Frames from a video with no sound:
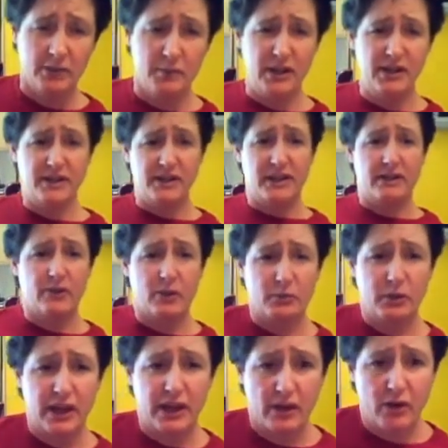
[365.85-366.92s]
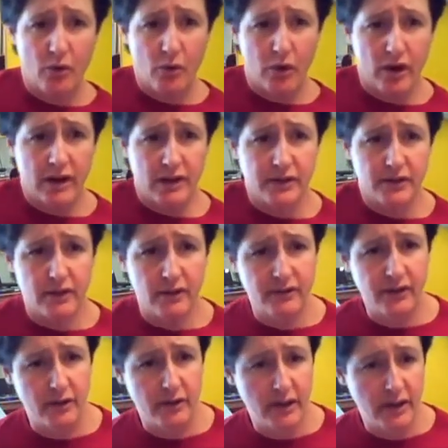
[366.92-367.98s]
Depends if you're playing chords or
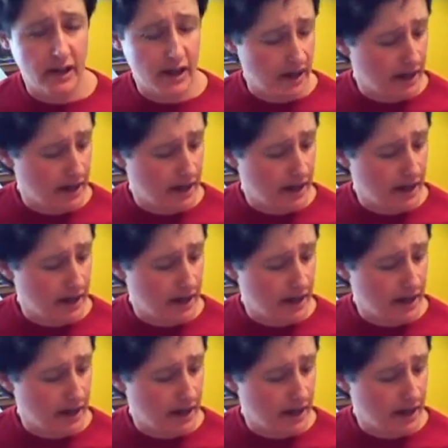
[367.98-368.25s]
if you're